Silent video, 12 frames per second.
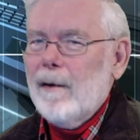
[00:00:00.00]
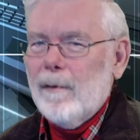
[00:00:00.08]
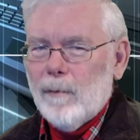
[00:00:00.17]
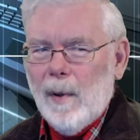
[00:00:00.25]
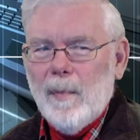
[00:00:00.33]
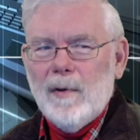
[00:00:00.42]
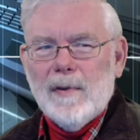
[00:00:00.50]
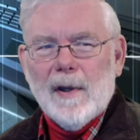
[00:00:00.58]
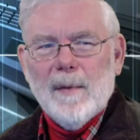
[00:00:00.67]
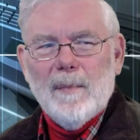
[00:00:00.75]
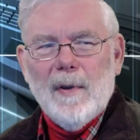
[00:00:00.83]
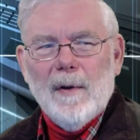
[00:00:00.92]
reboot the
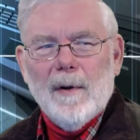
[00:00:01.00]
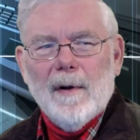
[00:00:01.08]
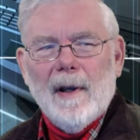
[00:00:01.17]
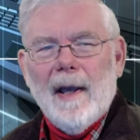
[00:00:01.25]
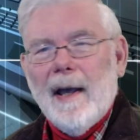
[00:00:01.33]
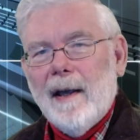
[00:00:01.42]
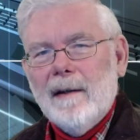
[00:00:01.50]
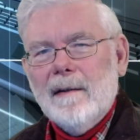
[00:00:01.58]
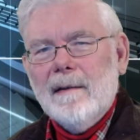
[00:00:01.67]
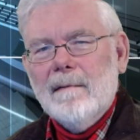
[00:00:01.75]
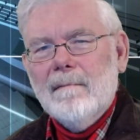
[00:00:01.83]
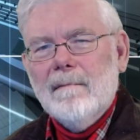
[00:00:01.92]
computer
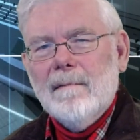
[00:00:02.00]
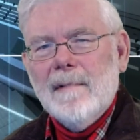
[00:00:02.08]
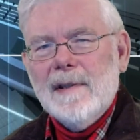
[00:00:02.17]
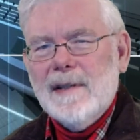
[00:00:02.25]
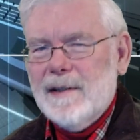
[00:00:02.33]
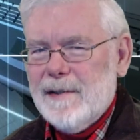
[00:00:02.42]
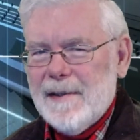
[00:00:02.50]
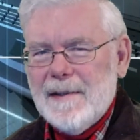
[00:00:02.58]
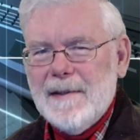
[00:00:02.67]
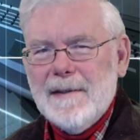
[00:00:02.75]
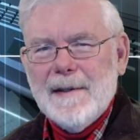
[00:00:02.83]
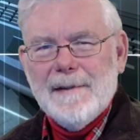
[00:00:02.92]
and, since this
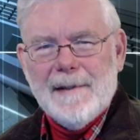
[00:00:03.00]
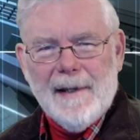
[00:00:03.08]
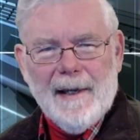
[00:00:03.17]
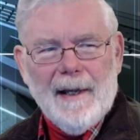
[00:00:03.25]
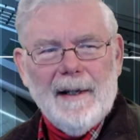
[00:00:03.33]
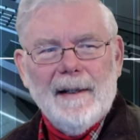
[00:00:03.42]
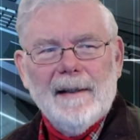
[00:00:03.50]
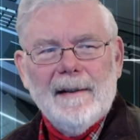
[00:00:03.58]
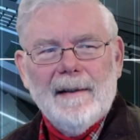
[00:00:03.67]
is a Dell,